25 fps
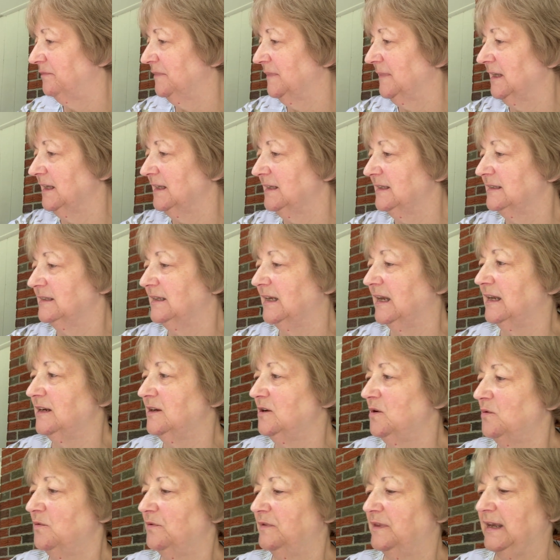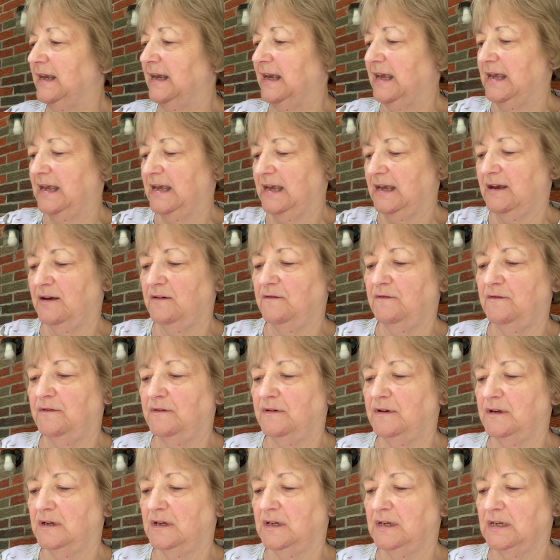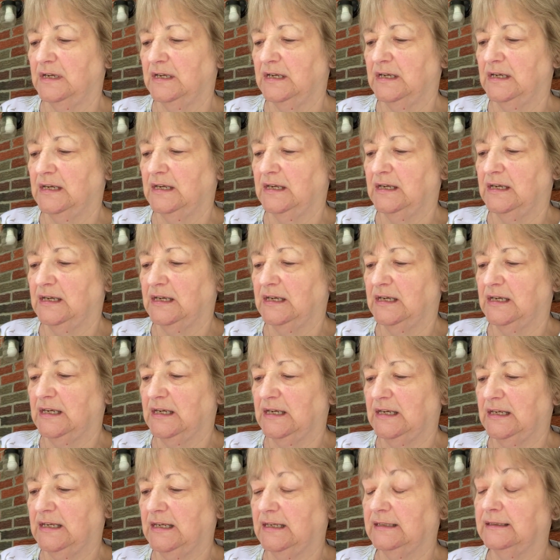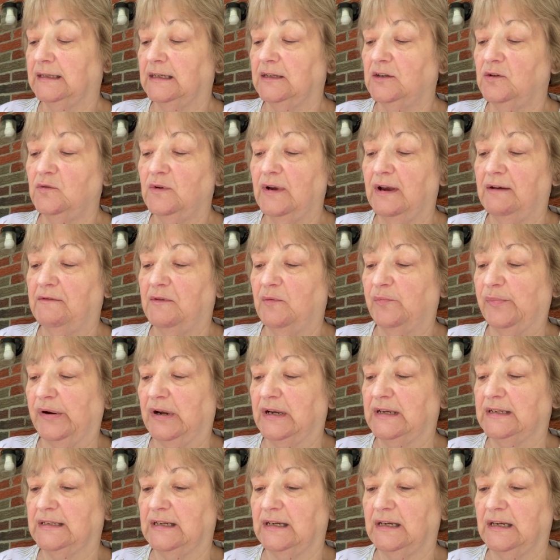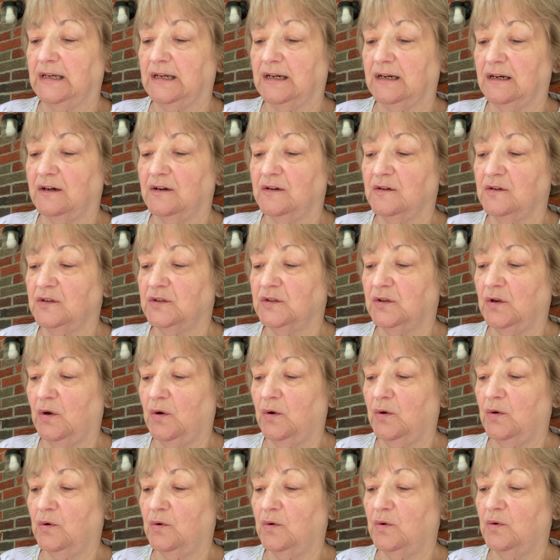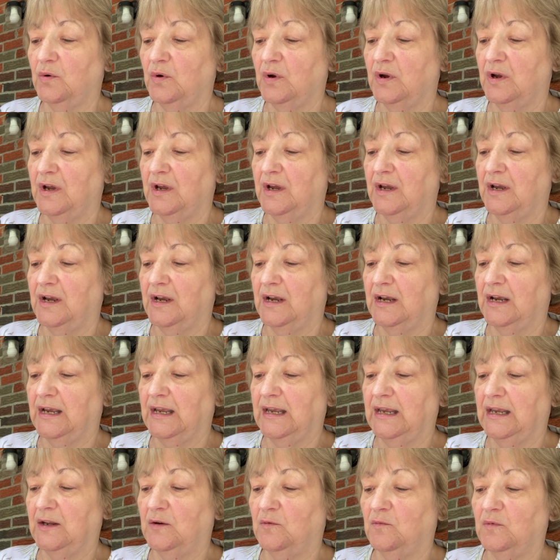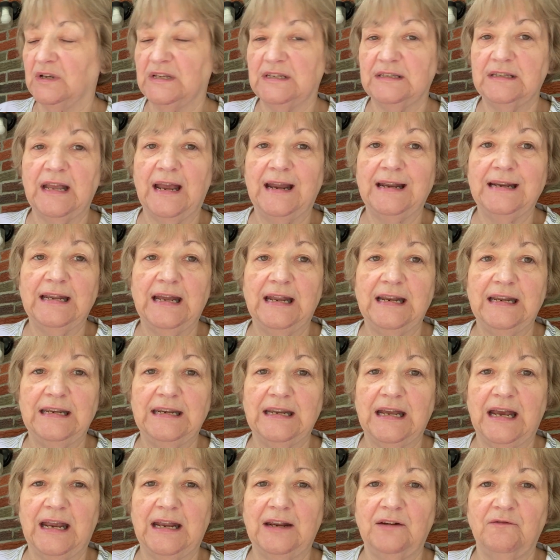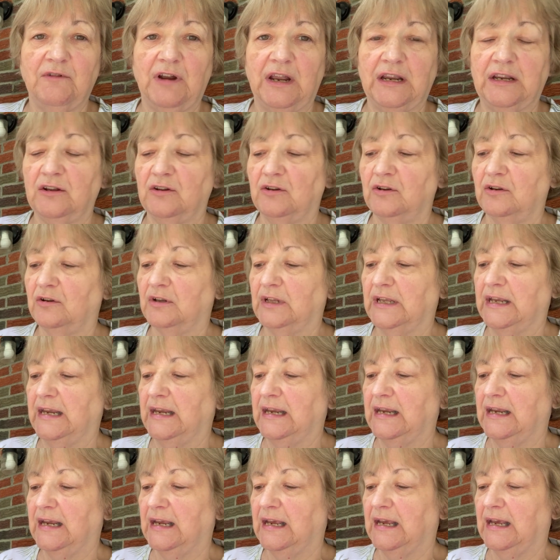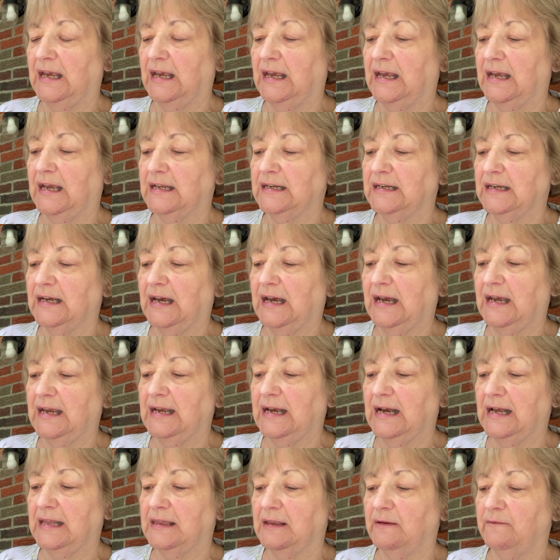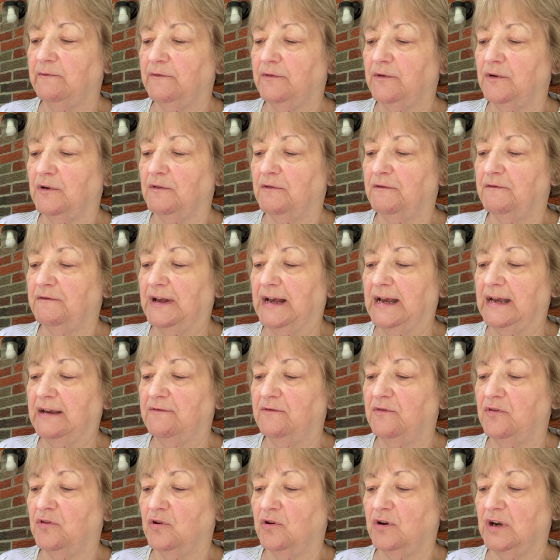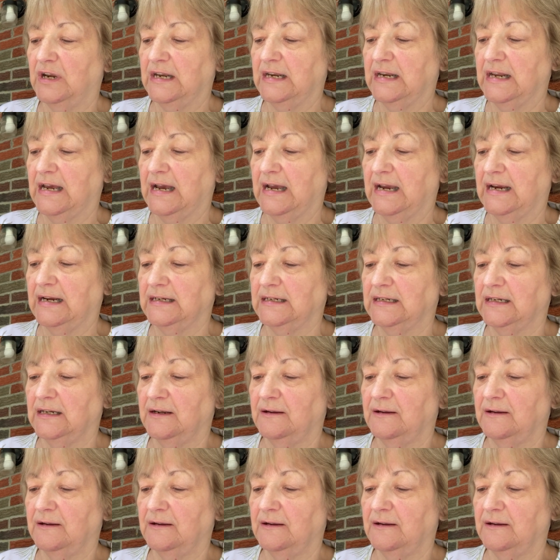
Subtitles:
let's see, I don't think I have, yes, I do have the pricing here. So it was $9.99 regularly, and I got them for $5.39